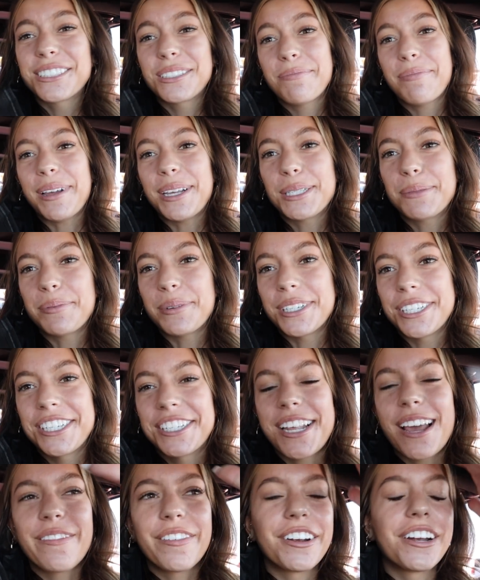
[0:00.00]
was the best
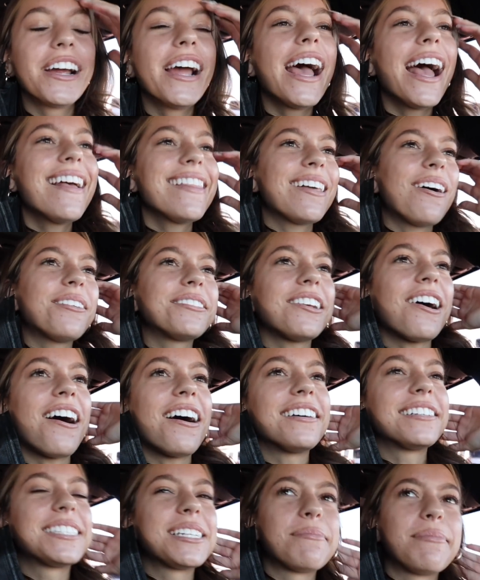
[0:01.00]
purchase ever. That was
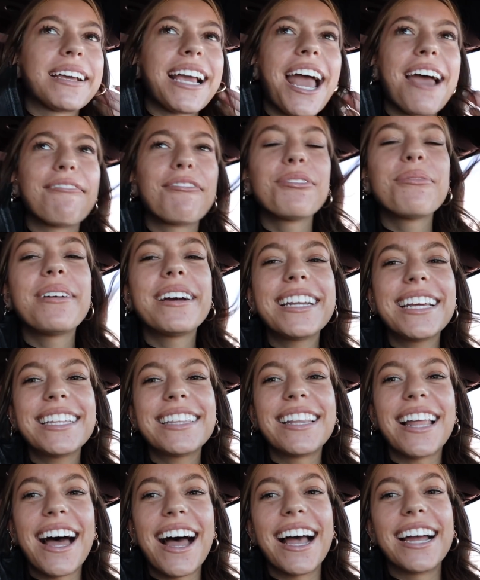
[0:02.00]
awesome. Like, everyone
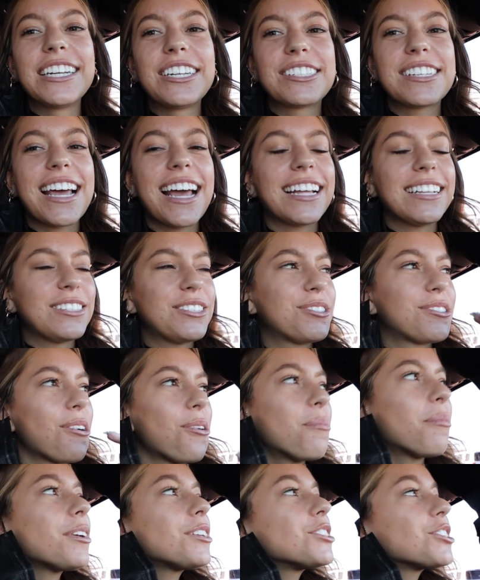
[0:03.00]
in line just had
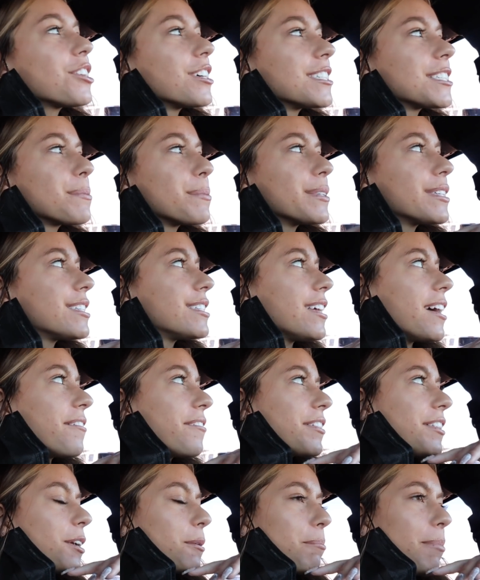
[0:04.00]
so much Christmas
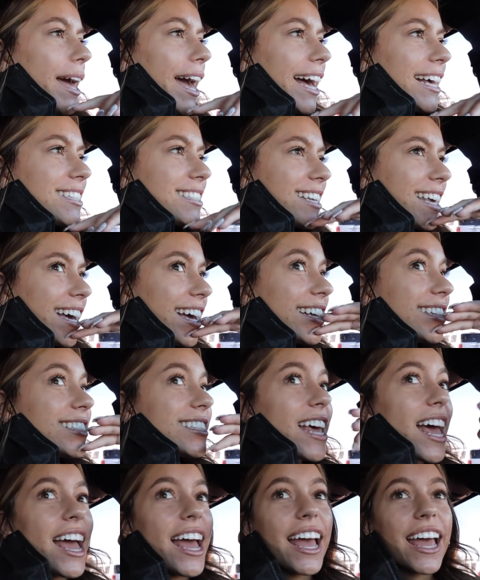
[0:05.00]
stuff in their
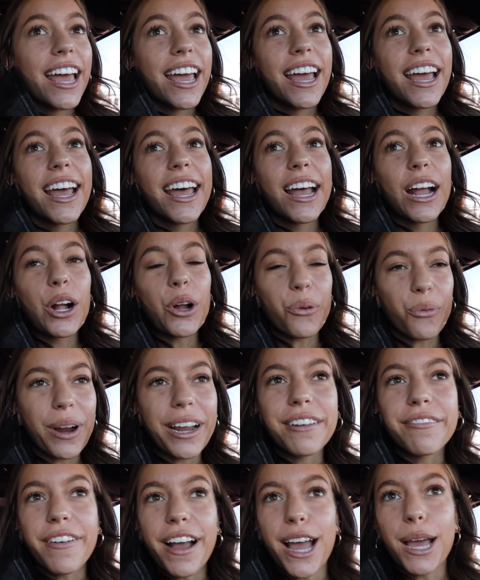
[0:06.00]
baskets.
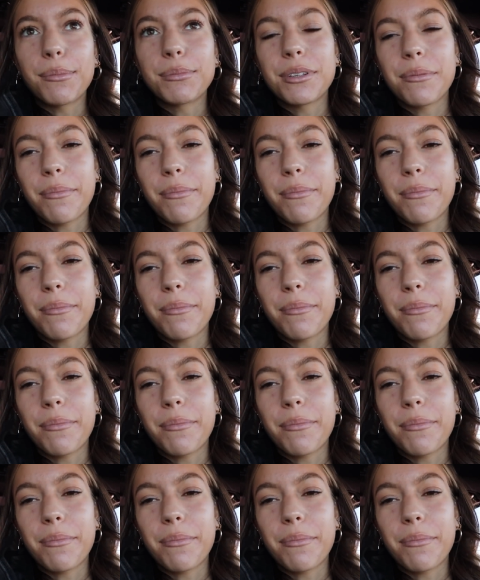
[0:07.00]
Great vibes